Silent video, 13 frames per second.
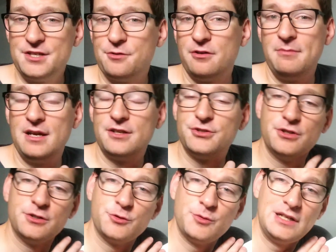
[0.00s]
I want to make sure
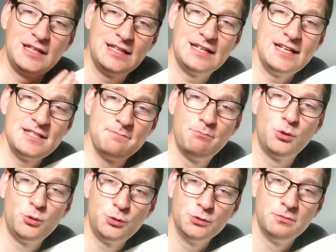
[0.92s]
it's written in nice
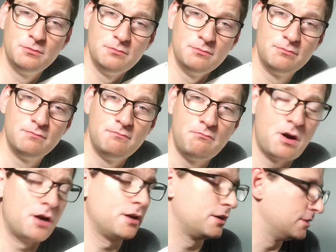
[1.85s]
bold
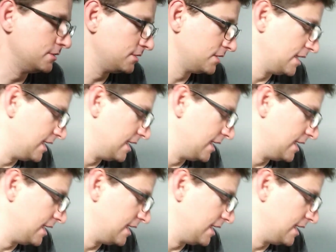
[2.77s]
markers.